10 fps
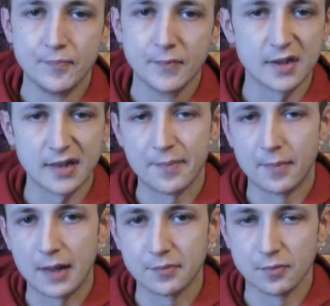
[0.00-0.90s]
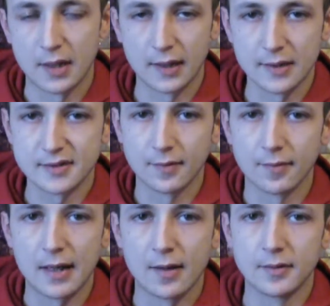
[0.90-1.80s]
Because I have mine ran against the
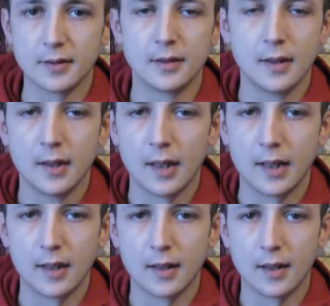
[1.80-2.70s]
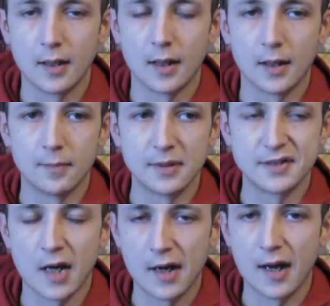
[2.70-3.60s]
ground, and it's
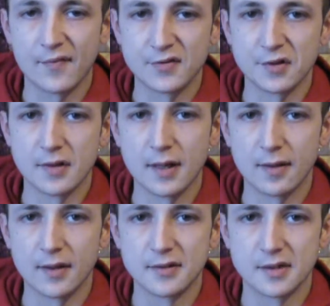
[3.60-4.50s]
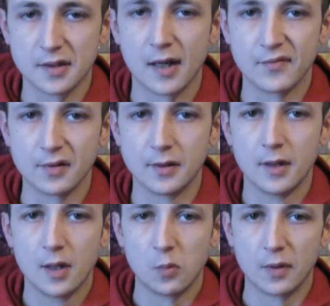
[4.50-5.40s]
tied off certain areas and covered
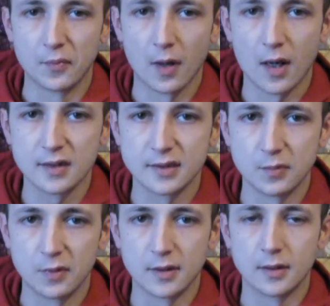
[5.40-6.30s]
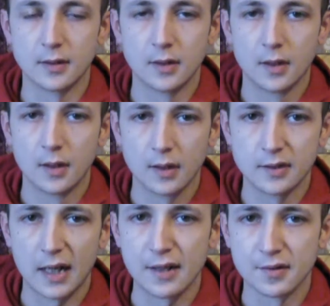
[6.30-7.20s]
with rocks and with the
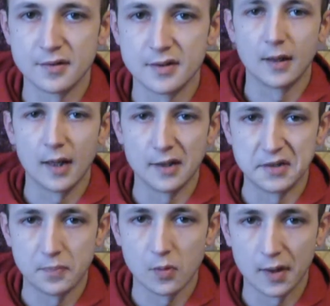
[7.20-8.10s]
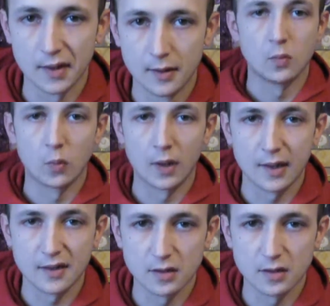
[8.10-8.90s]
containers at each point. When it